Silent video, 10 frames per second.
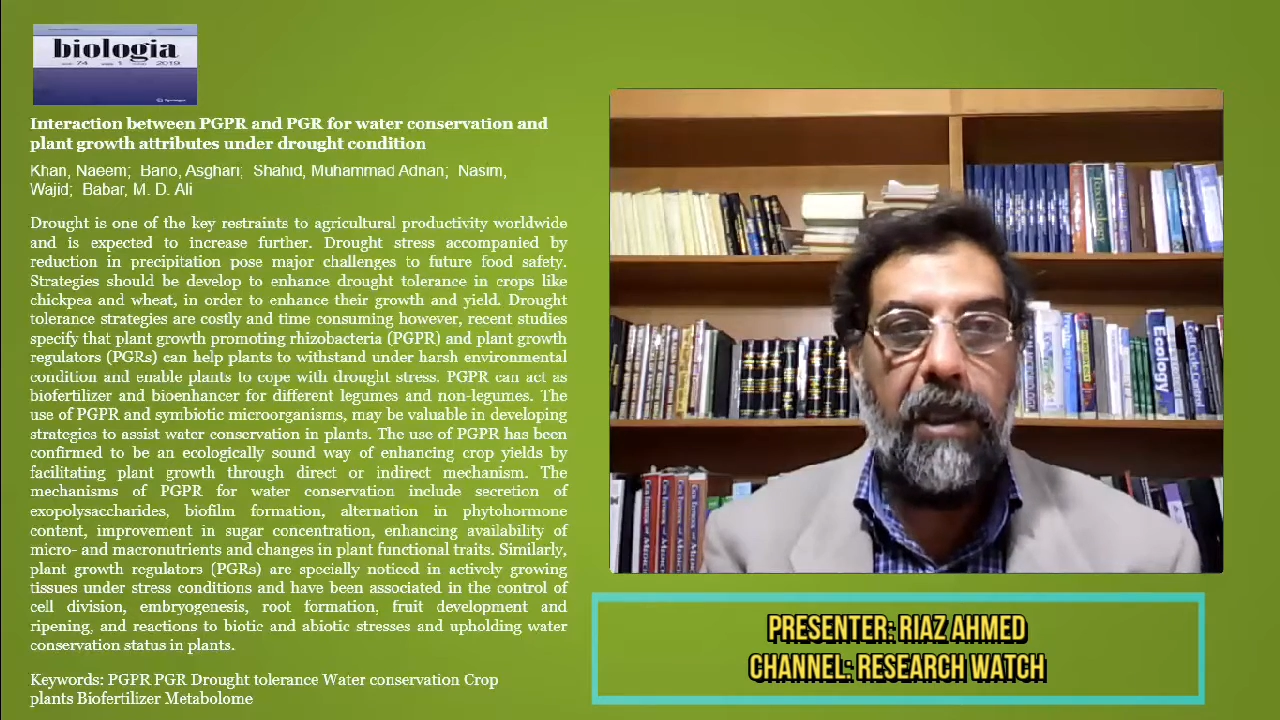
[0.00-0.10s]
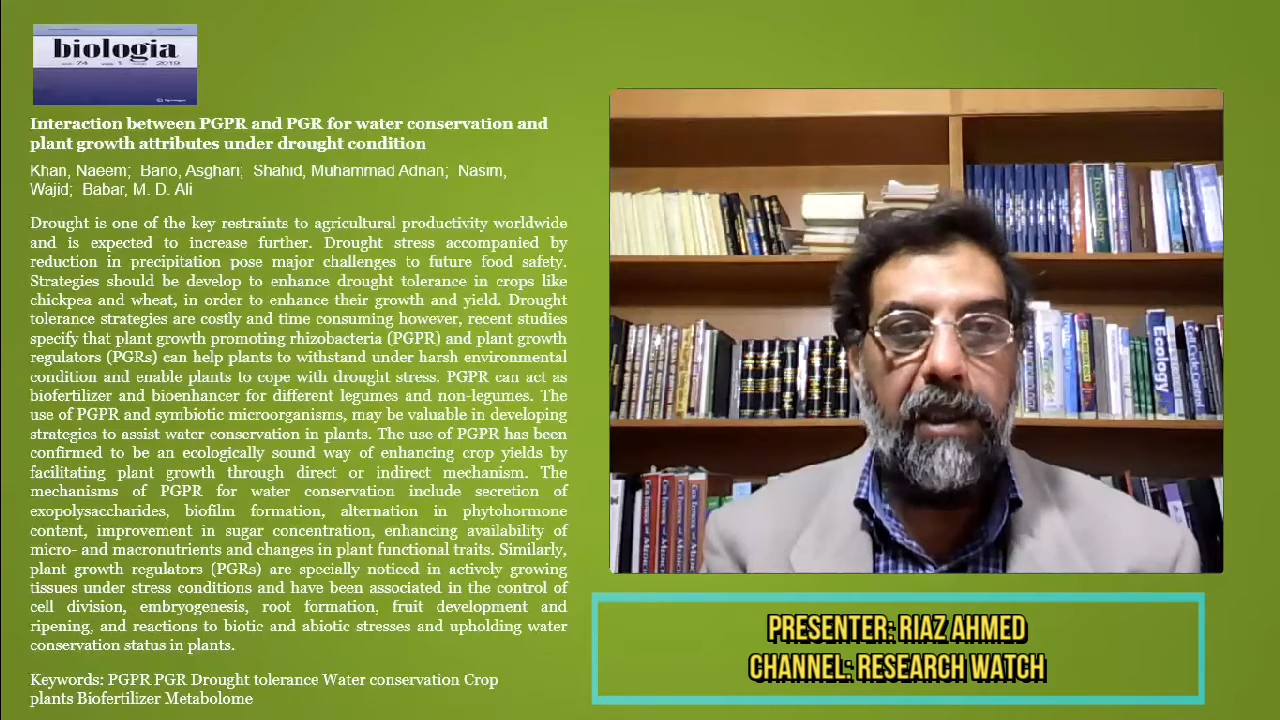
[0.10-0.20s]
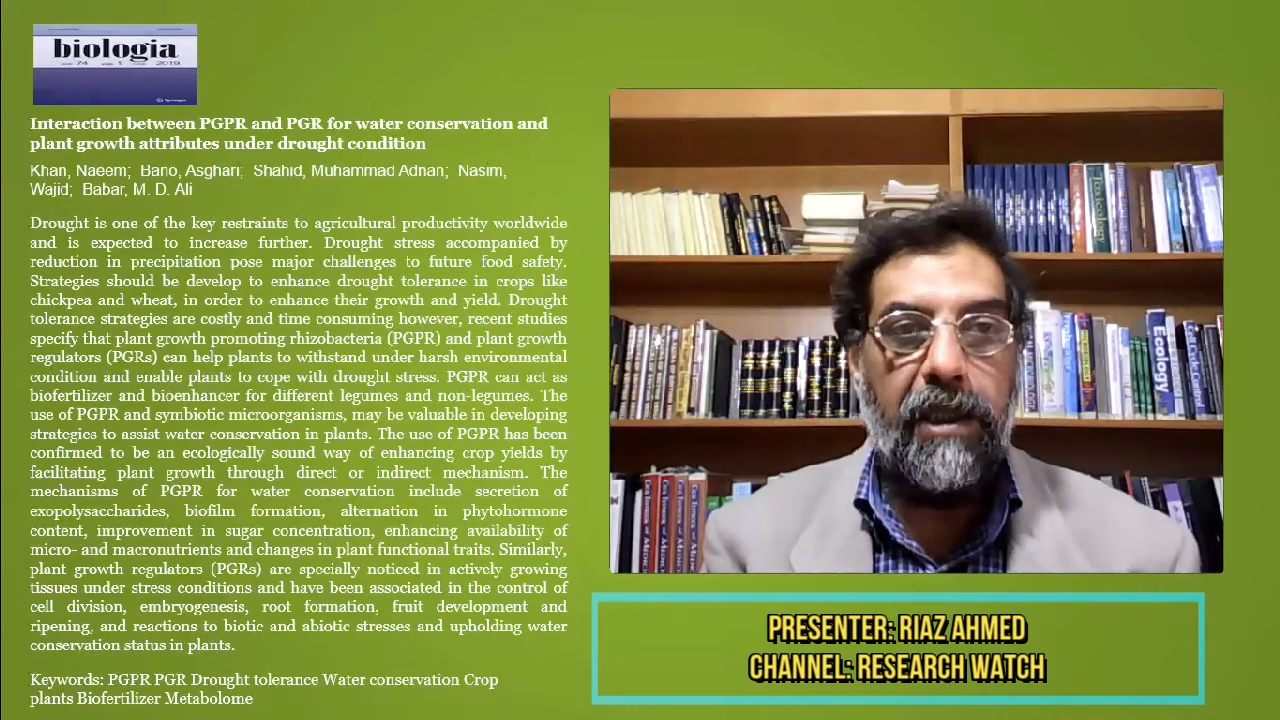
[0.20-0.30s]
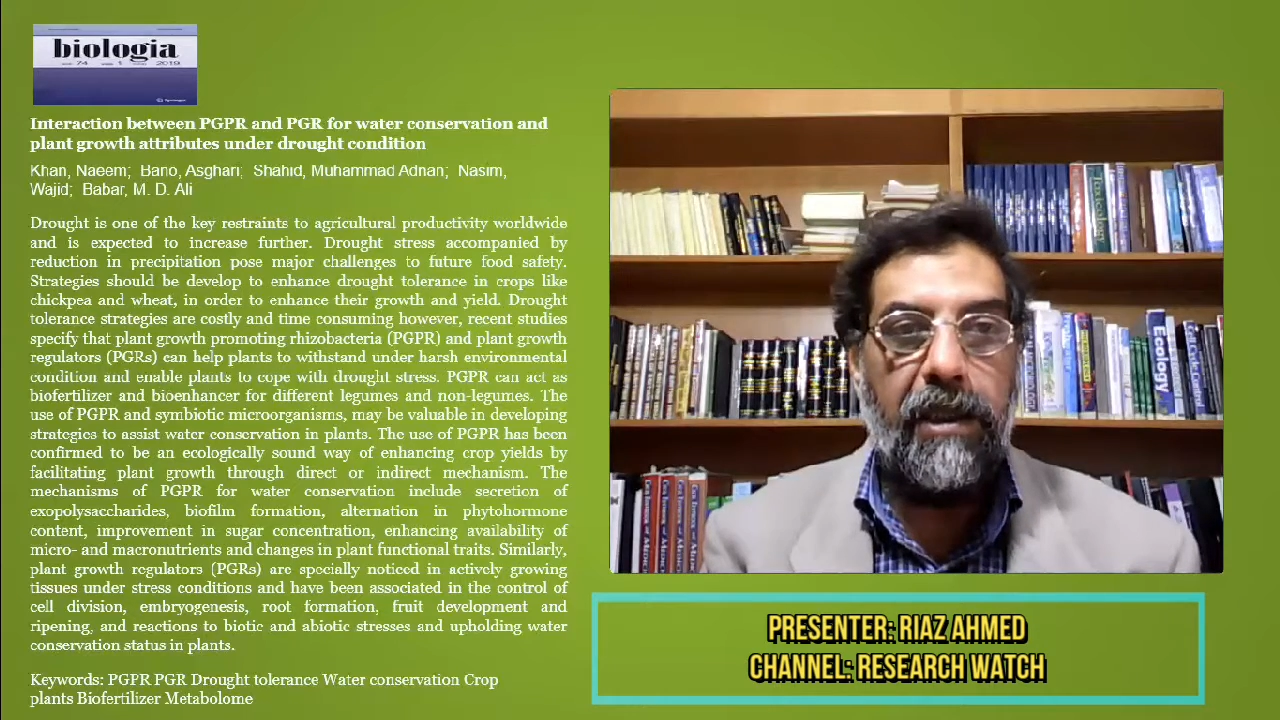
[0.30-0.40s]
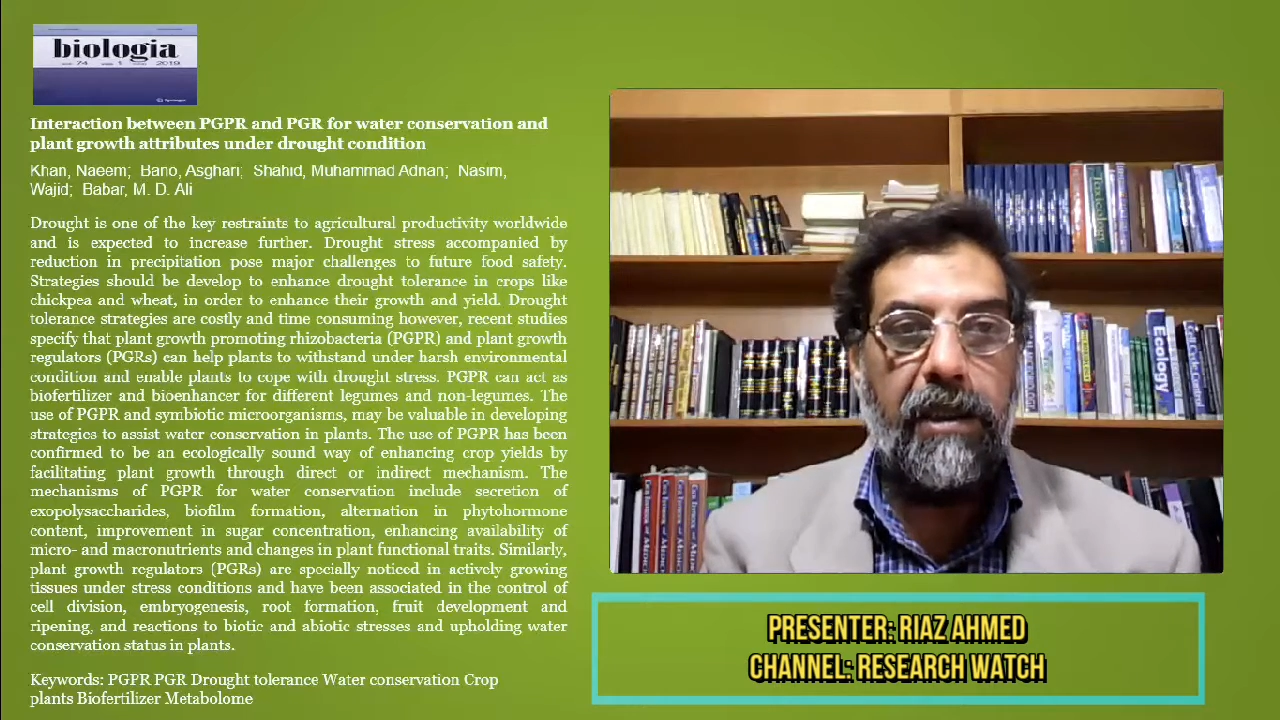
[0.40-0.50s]

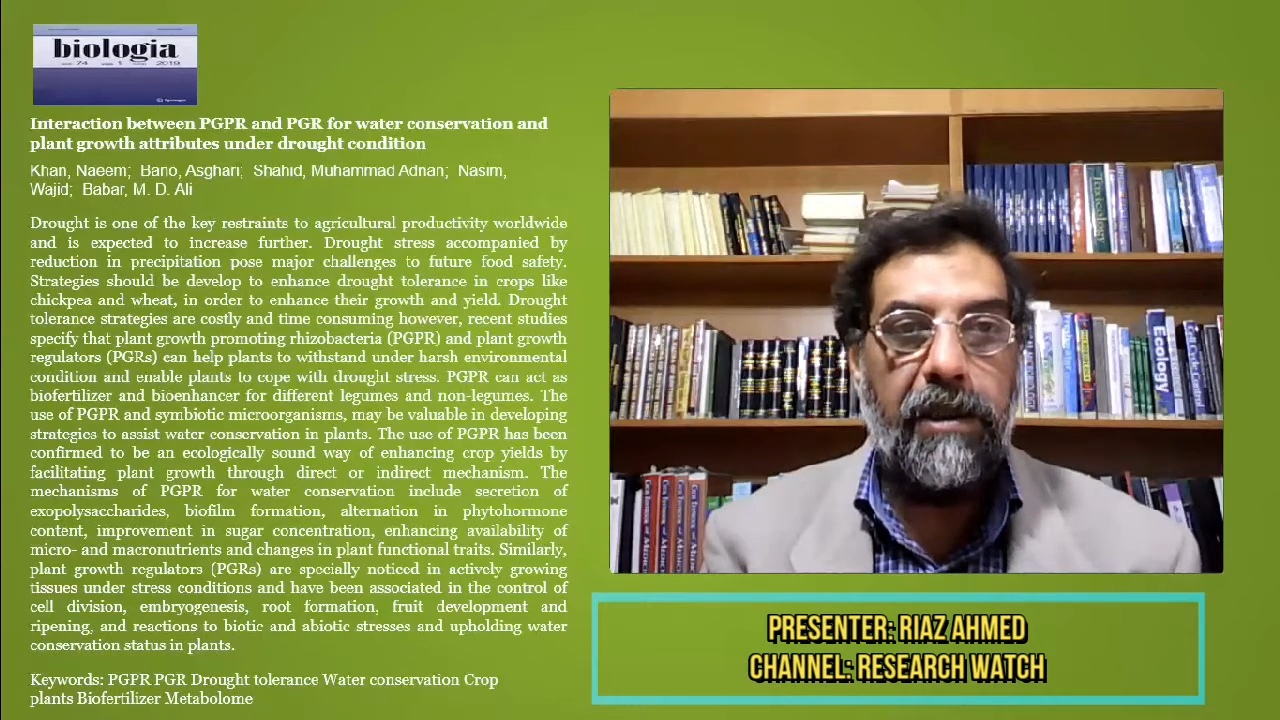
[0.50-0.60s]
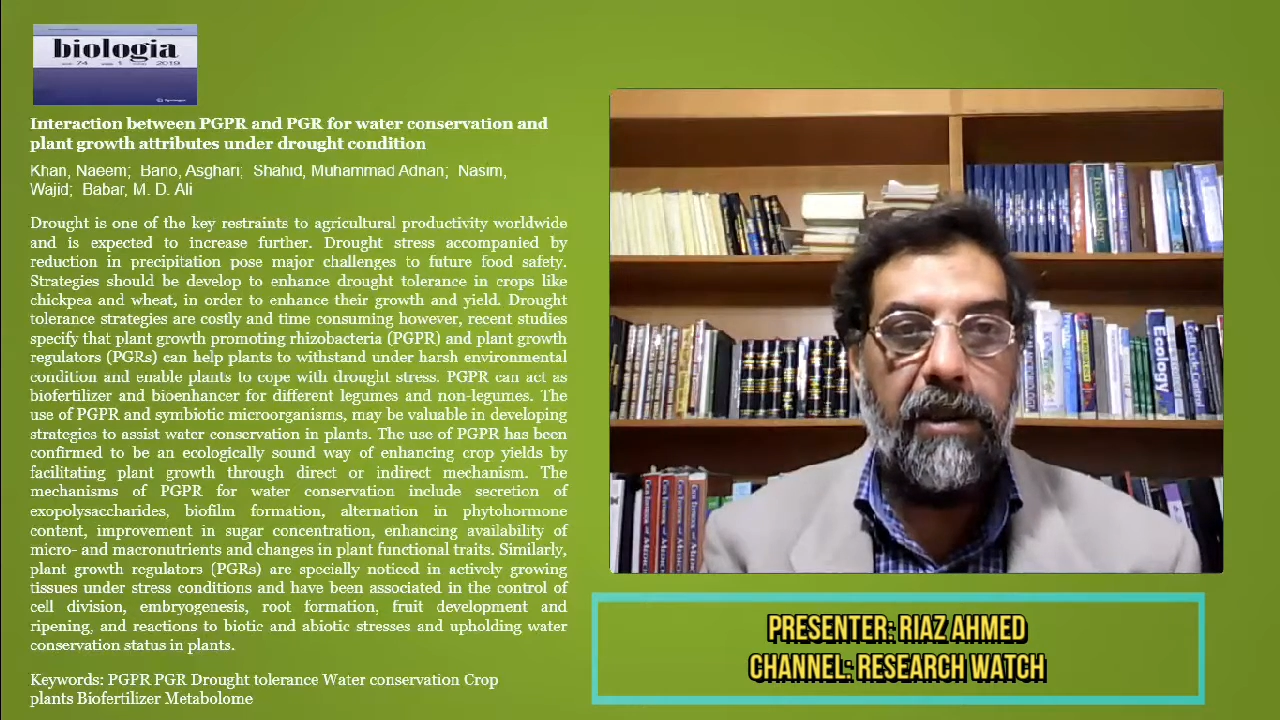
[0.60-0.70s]
under